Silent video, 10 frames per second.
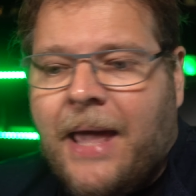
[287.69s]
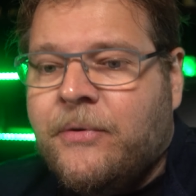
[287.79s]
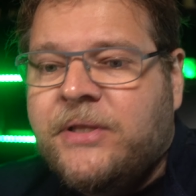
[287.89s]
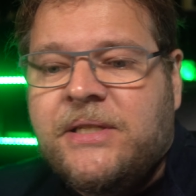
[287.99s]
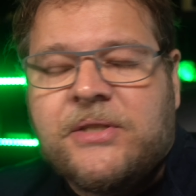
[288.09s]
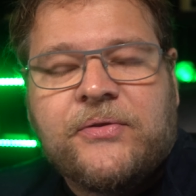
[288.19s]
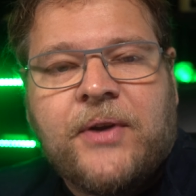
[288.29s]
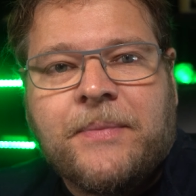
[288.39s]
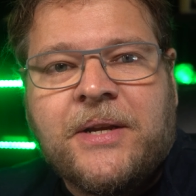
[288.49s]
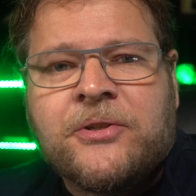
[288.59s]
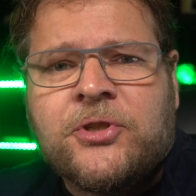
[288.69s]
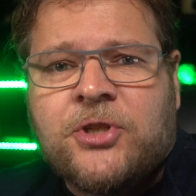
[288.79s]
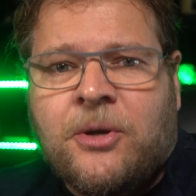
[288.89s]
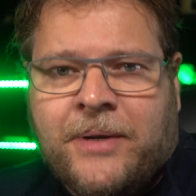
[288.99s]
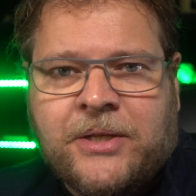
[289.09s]
And with this strap, there are
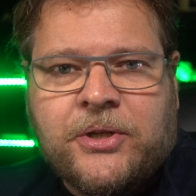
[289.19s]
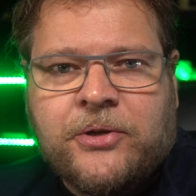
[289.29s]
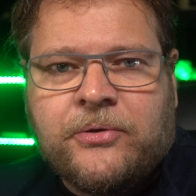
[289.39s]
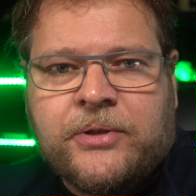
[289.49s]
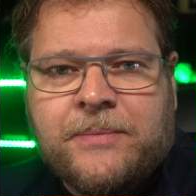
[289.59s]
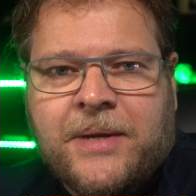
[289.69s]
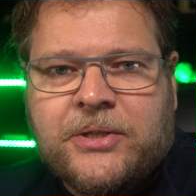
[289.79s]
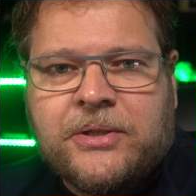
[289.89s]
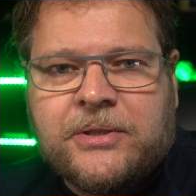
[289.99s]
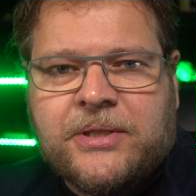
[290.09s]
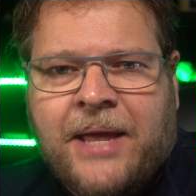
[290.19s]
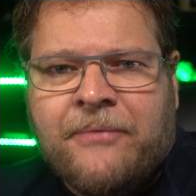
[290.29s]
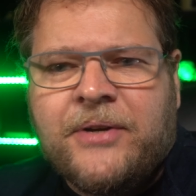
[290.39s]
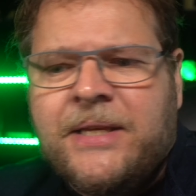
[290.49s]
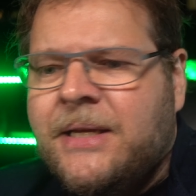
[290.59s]
so many security measures.
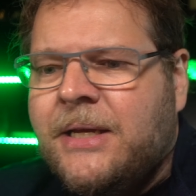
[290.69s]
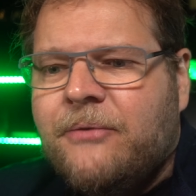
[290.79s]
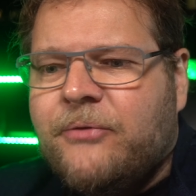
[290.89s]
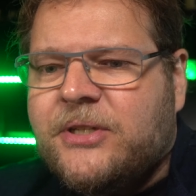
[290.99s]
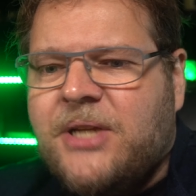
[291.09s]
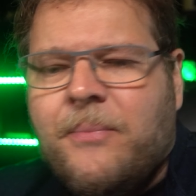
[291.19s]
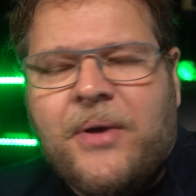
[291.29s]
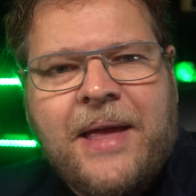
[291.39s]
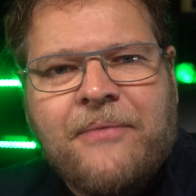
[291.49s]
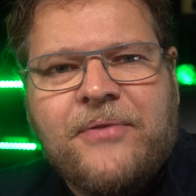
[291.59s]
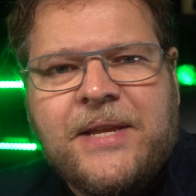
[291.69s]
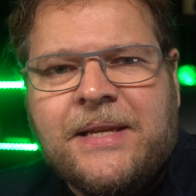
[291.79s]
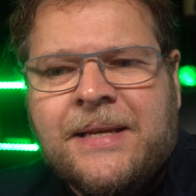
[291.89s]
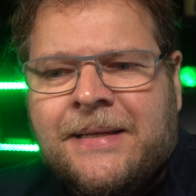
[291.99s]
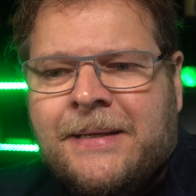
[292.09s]
Every, for example, every